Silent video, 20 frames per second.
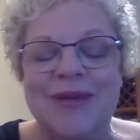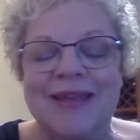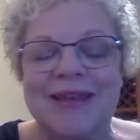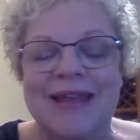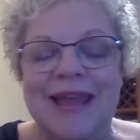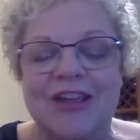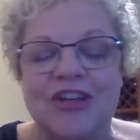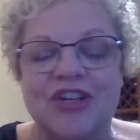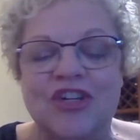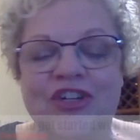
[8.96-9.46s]

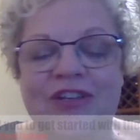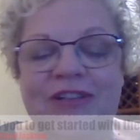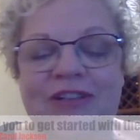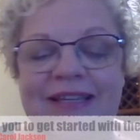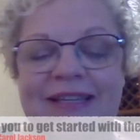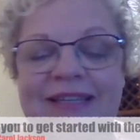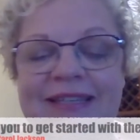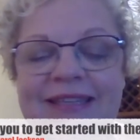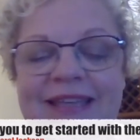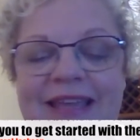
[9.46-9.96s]

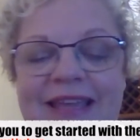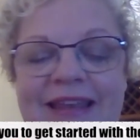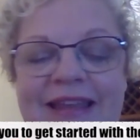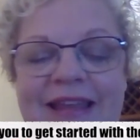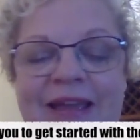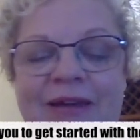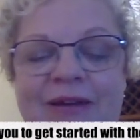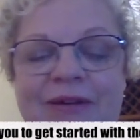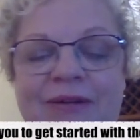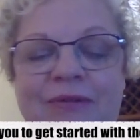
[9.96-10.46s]
actually sent
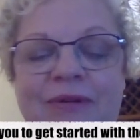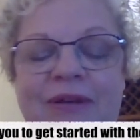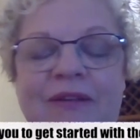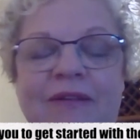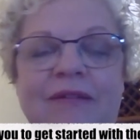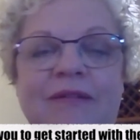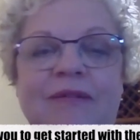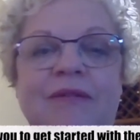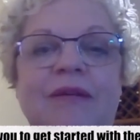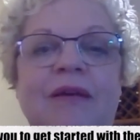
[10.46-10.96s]
out
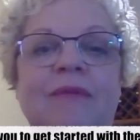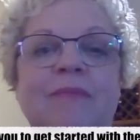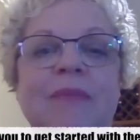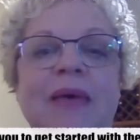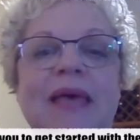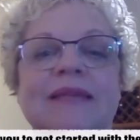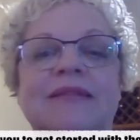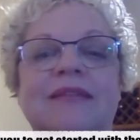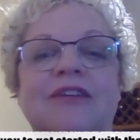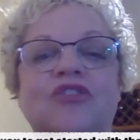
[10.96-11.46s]
a
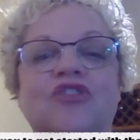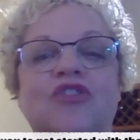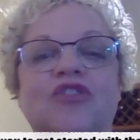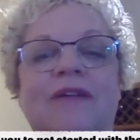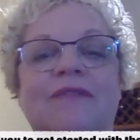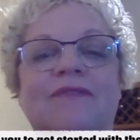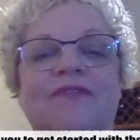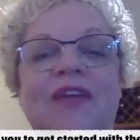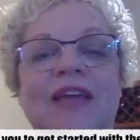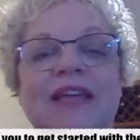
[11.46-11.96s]
message
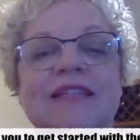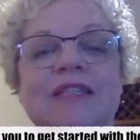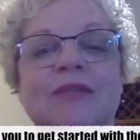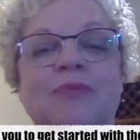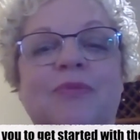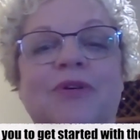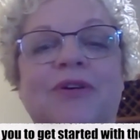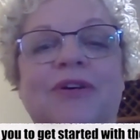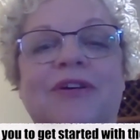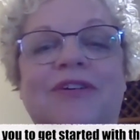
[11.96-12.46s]
on
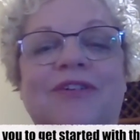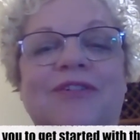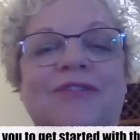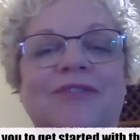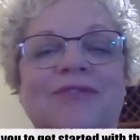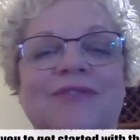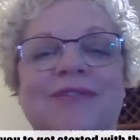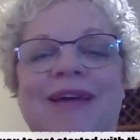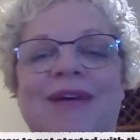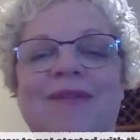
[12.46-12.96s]
Facebook
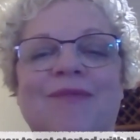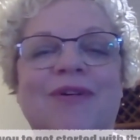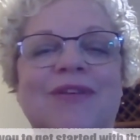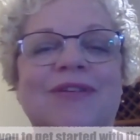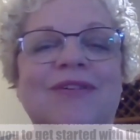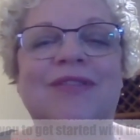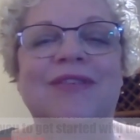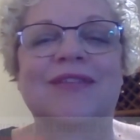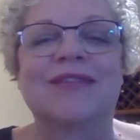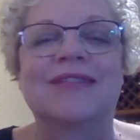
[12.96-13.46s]
or on one
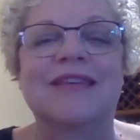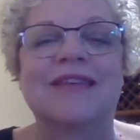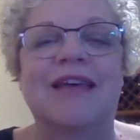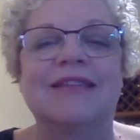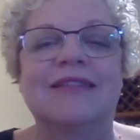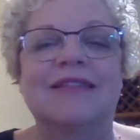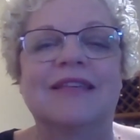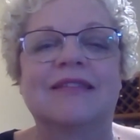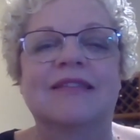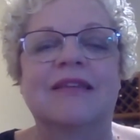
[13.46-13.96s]
of the
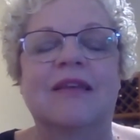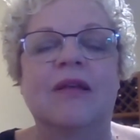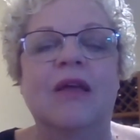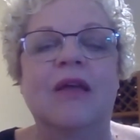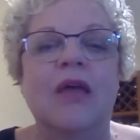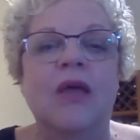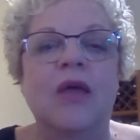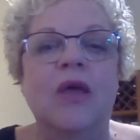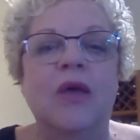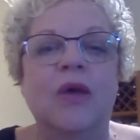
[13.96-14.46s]
sites that said,
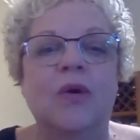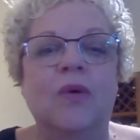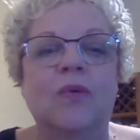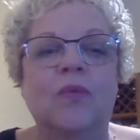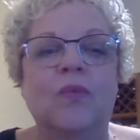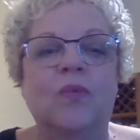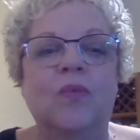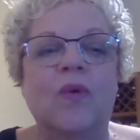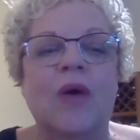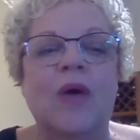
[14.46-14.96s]

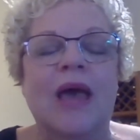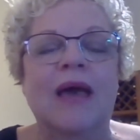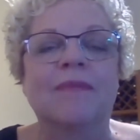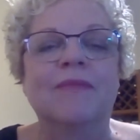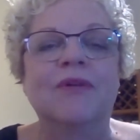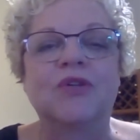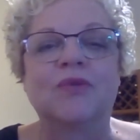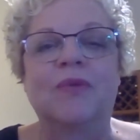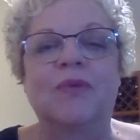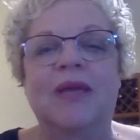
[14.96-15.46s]
how
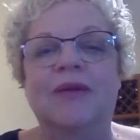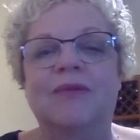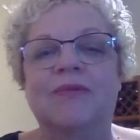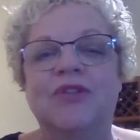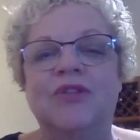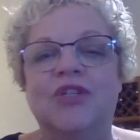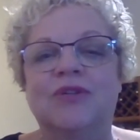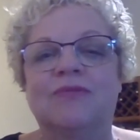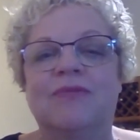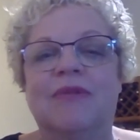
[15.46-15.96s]
much weight
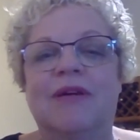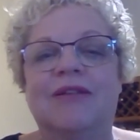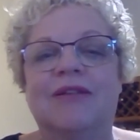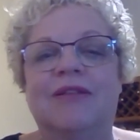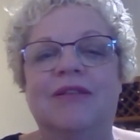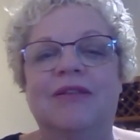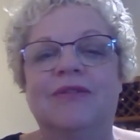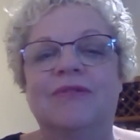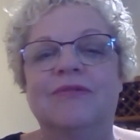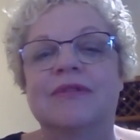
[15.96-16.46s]
would you want to
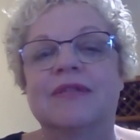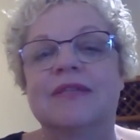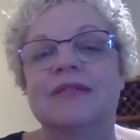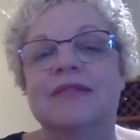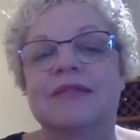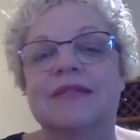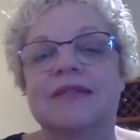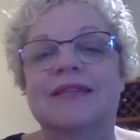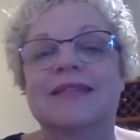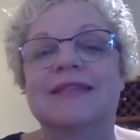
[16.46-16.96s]
lose in
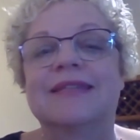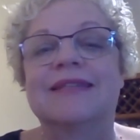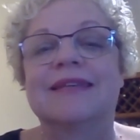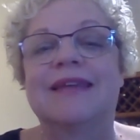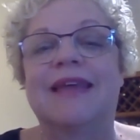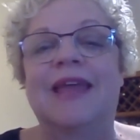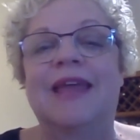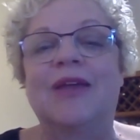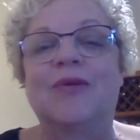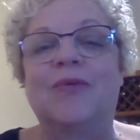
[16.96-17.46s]
6 to
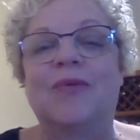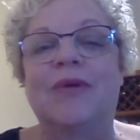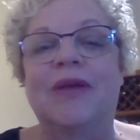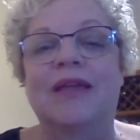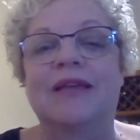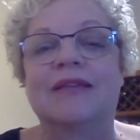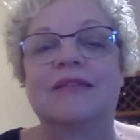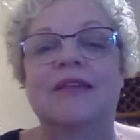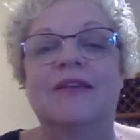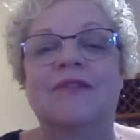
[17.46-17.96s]
8
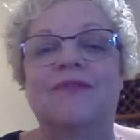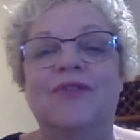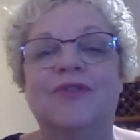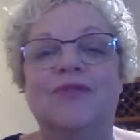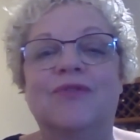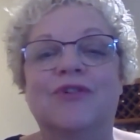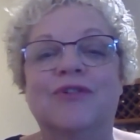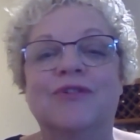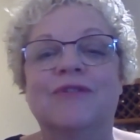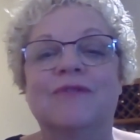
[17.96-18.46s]
weeks if you
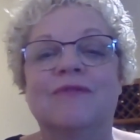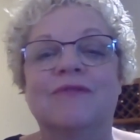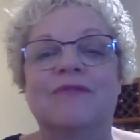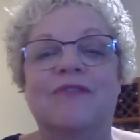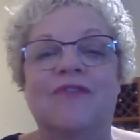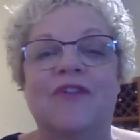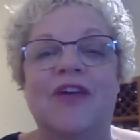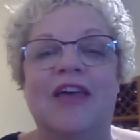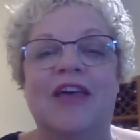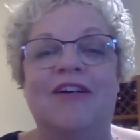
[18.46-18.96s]
couldn't
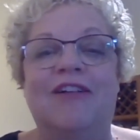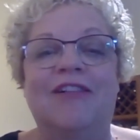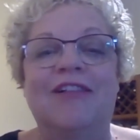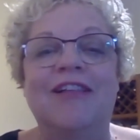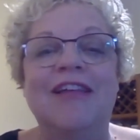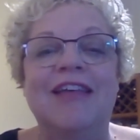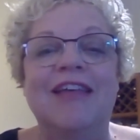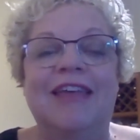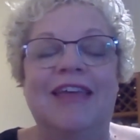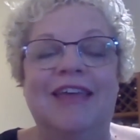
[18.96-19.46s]
fail?
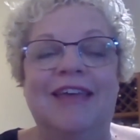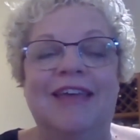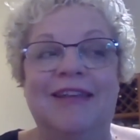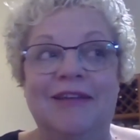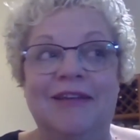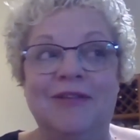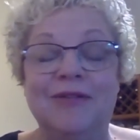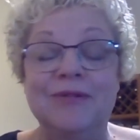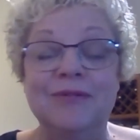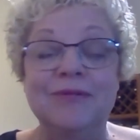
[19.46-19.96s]
And
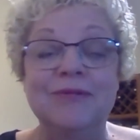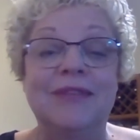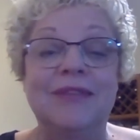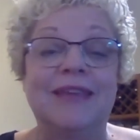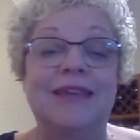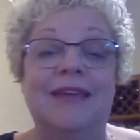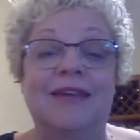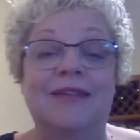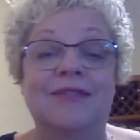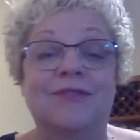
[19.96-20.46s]
I knew
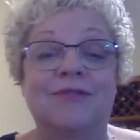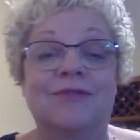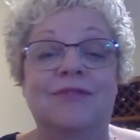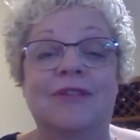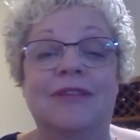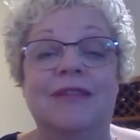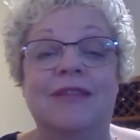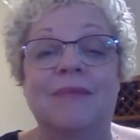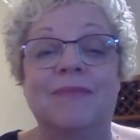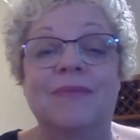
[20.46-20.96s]
the answer
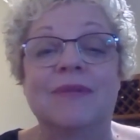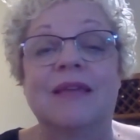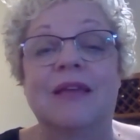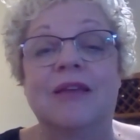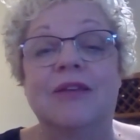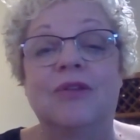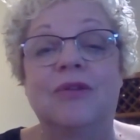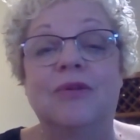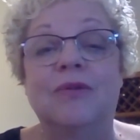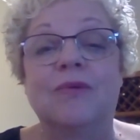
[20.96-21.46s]
to that because
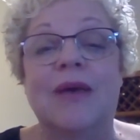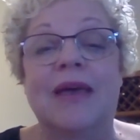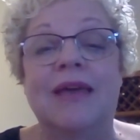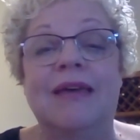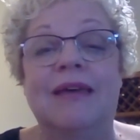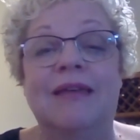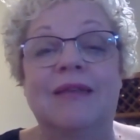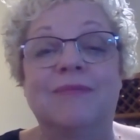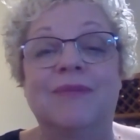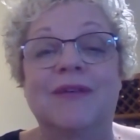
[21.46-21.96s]
I knew I
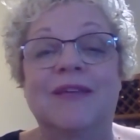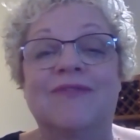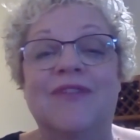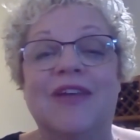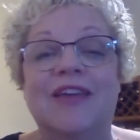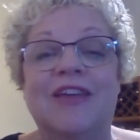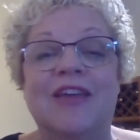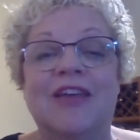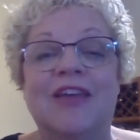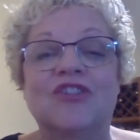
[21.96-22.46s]
had a big
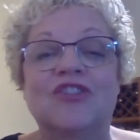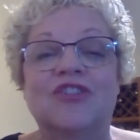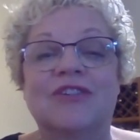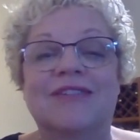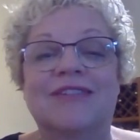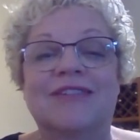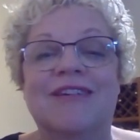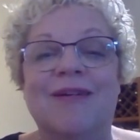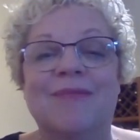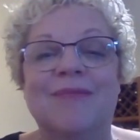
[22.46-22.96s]

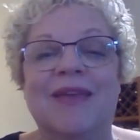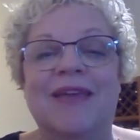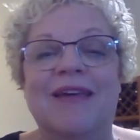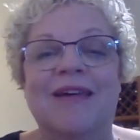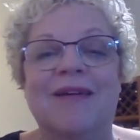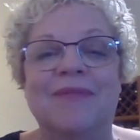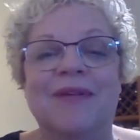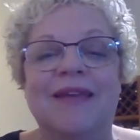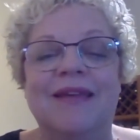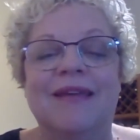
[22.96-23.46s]
vacation coming
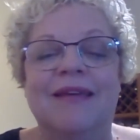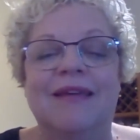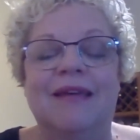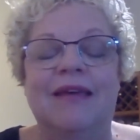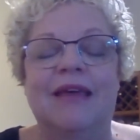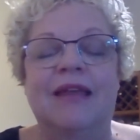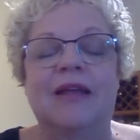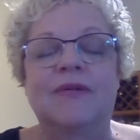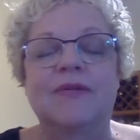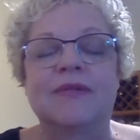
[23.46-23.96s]
up.
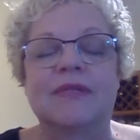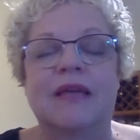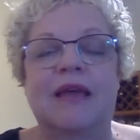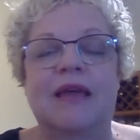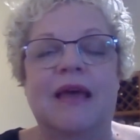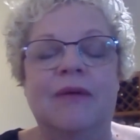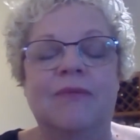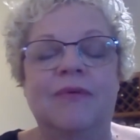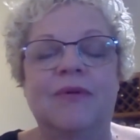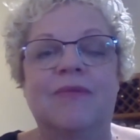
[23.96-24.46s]
And I was like,
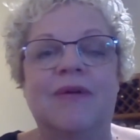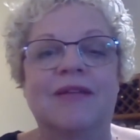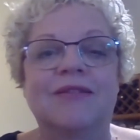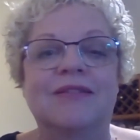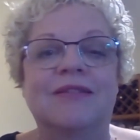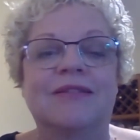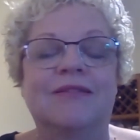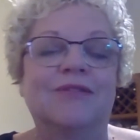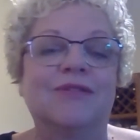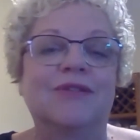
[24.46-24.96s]
I would want
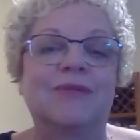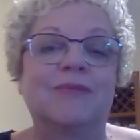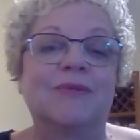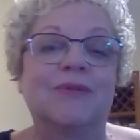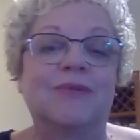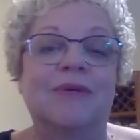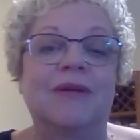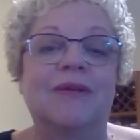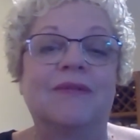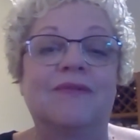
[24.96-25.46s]
to lose
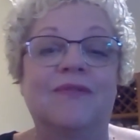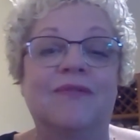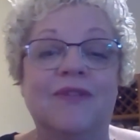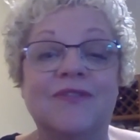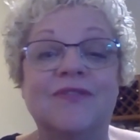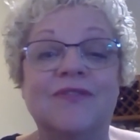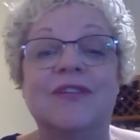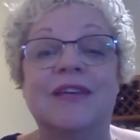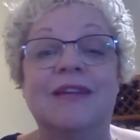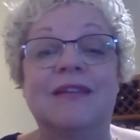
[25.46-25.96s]
between
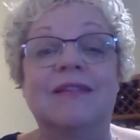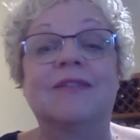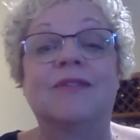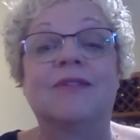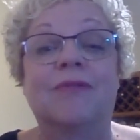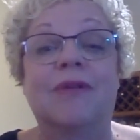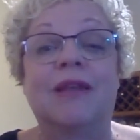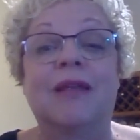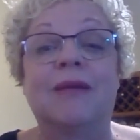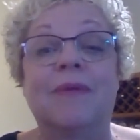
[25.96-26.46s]
15 and
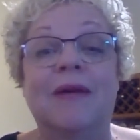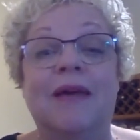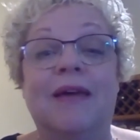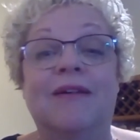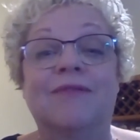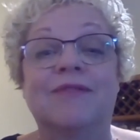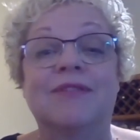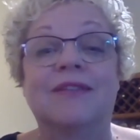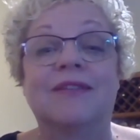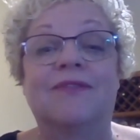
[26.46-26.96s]
20
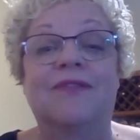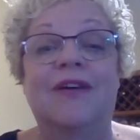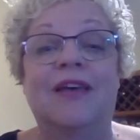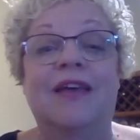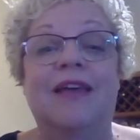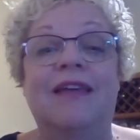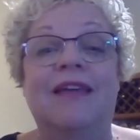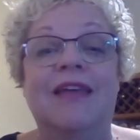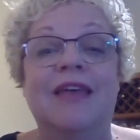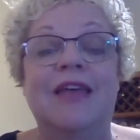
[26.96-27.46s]
pounds if
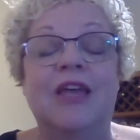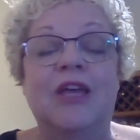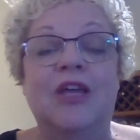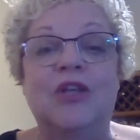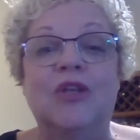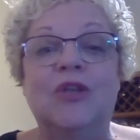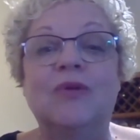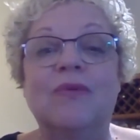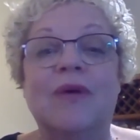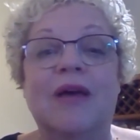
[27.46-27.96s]
I
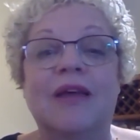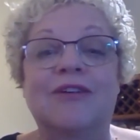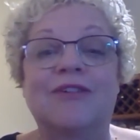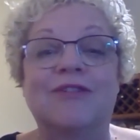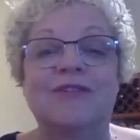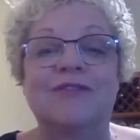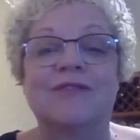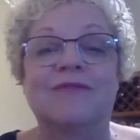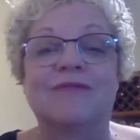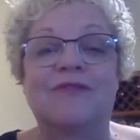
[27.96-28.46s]
knew I
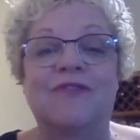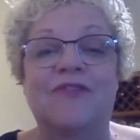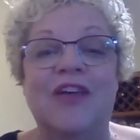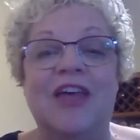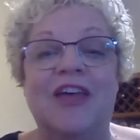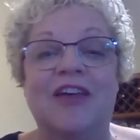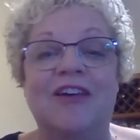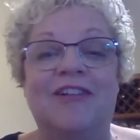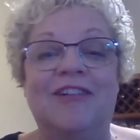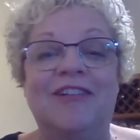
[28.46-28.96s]
couldn't
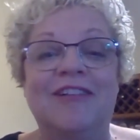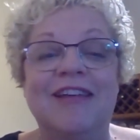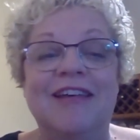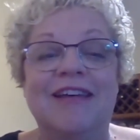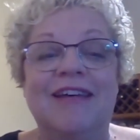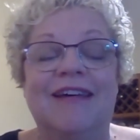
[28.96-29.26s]
fail.